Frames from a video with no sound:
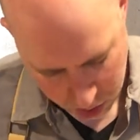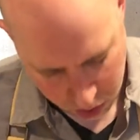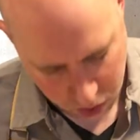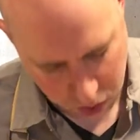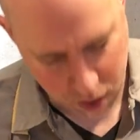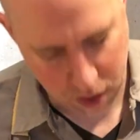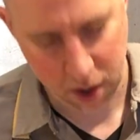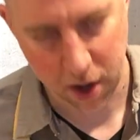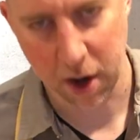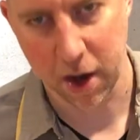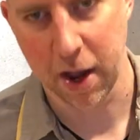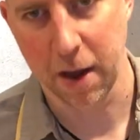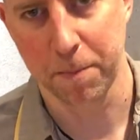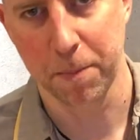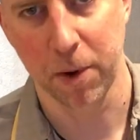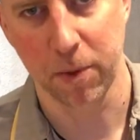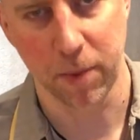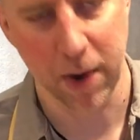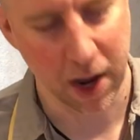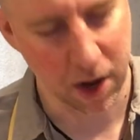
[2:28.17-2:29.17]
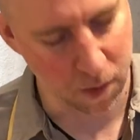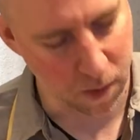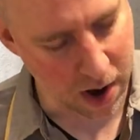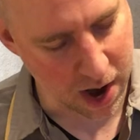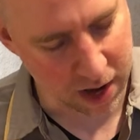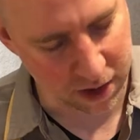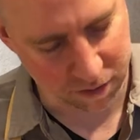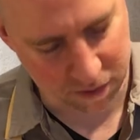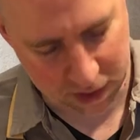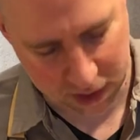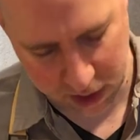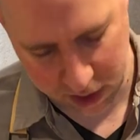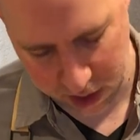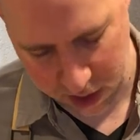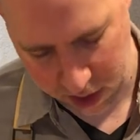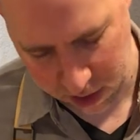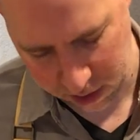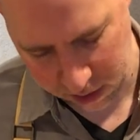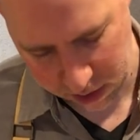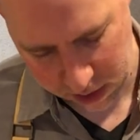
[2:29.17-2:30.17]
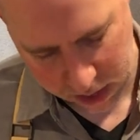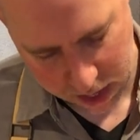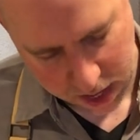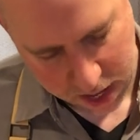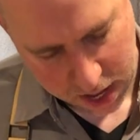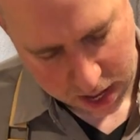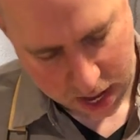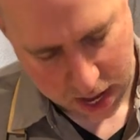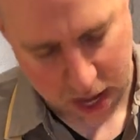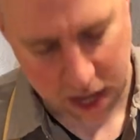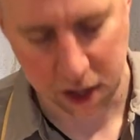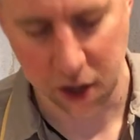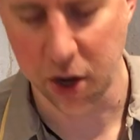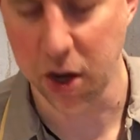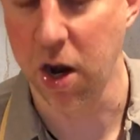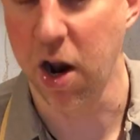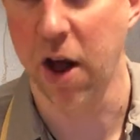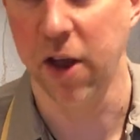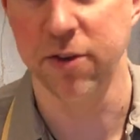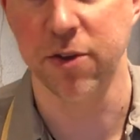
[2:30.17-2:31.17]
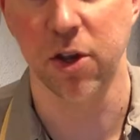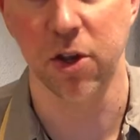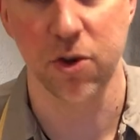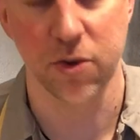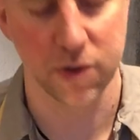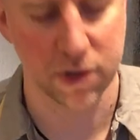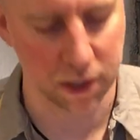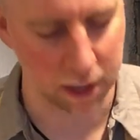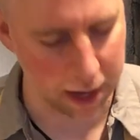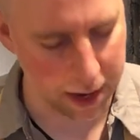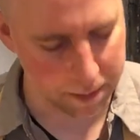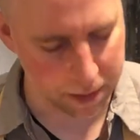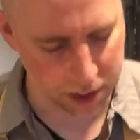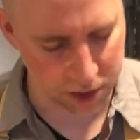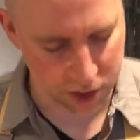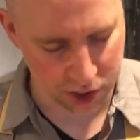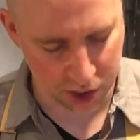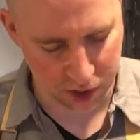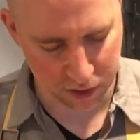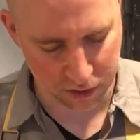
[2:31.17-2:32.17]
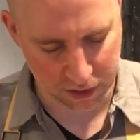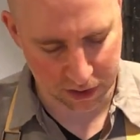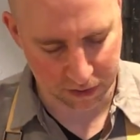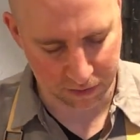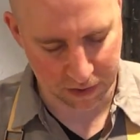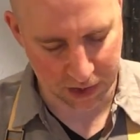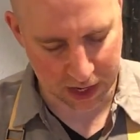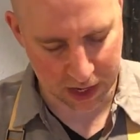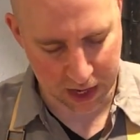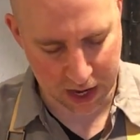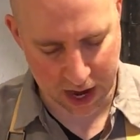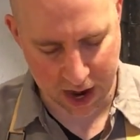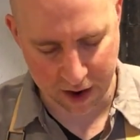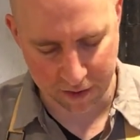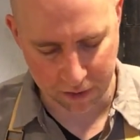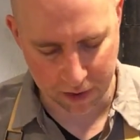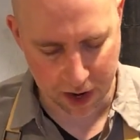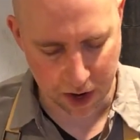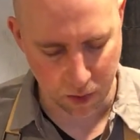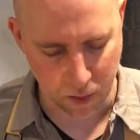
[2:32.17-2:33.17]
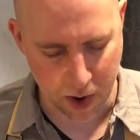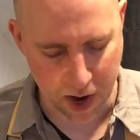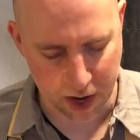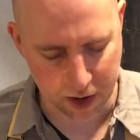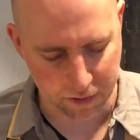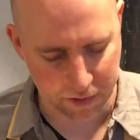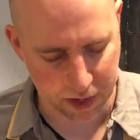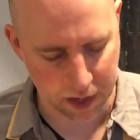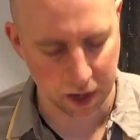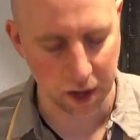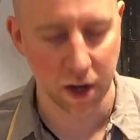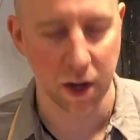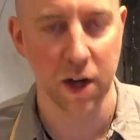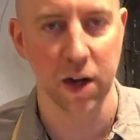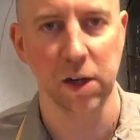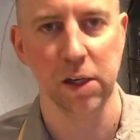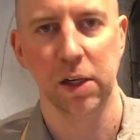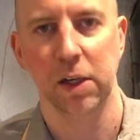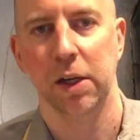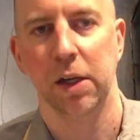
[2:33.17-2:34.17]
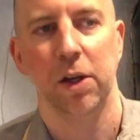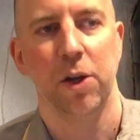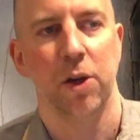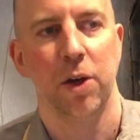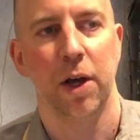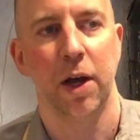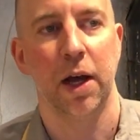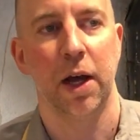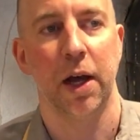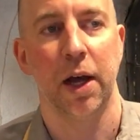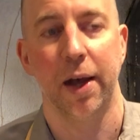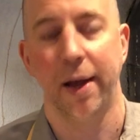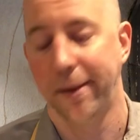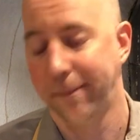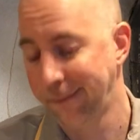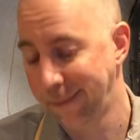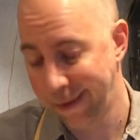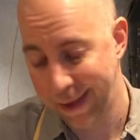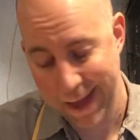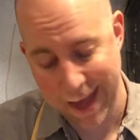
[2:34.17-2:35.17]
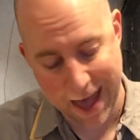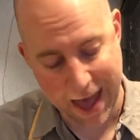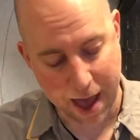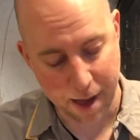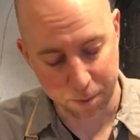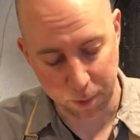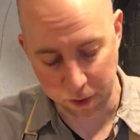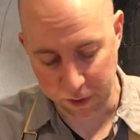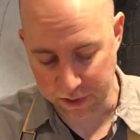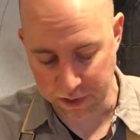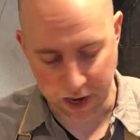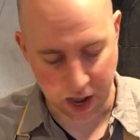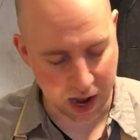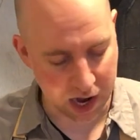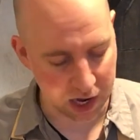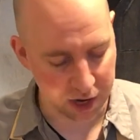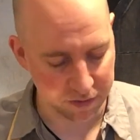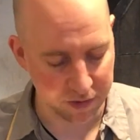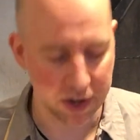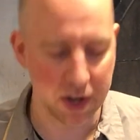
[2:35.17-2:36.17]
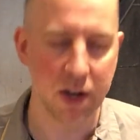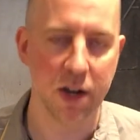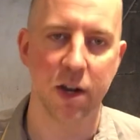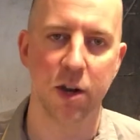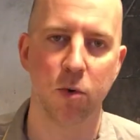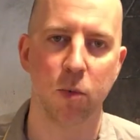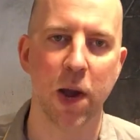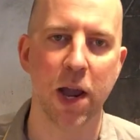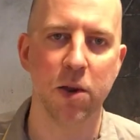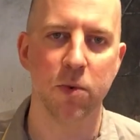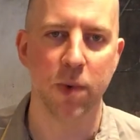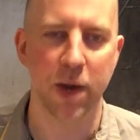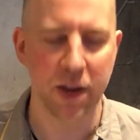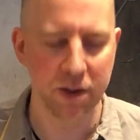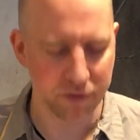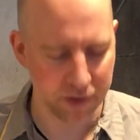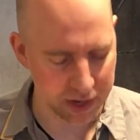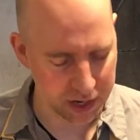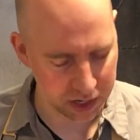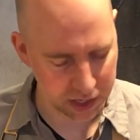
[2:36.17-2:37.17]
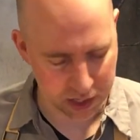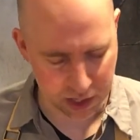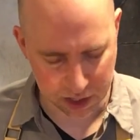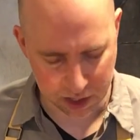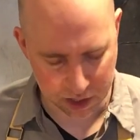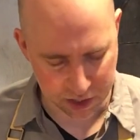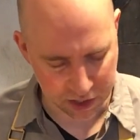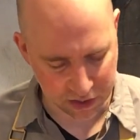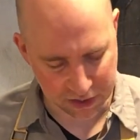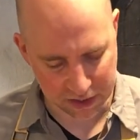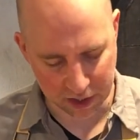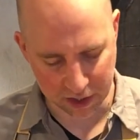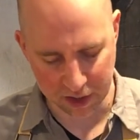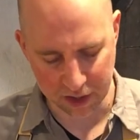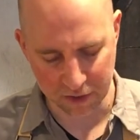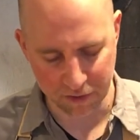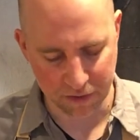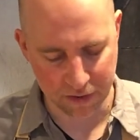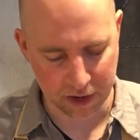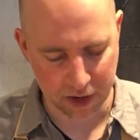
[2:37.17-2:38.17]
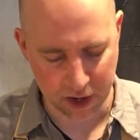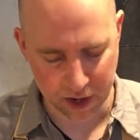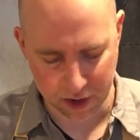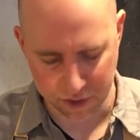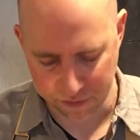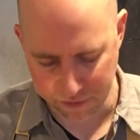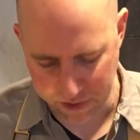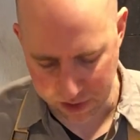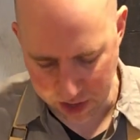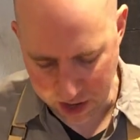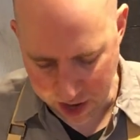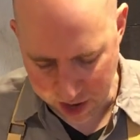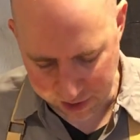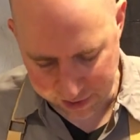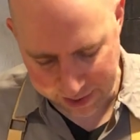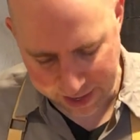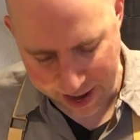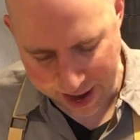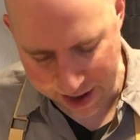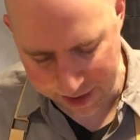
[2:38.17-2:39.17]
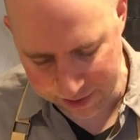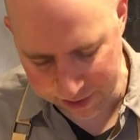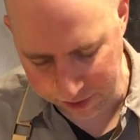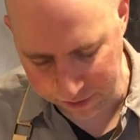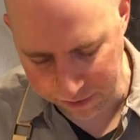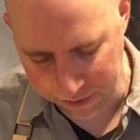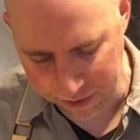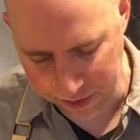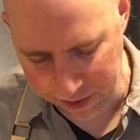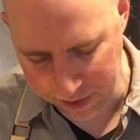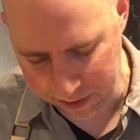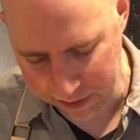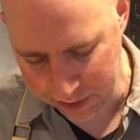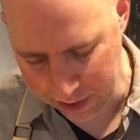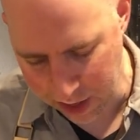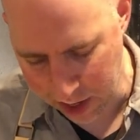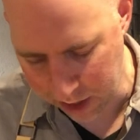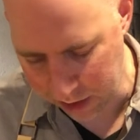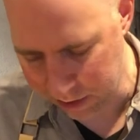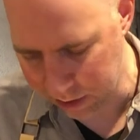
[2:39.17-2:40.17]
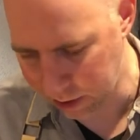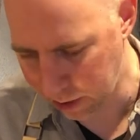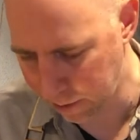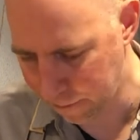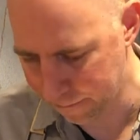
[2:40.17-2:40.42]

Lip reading: A quarter cup of red wine vinegar. Now you could also use lemon juice if you didn't have red wine vinegar. Apple cider vinegar, white wine vinegar. You're just looking for a nice acid for this sauce.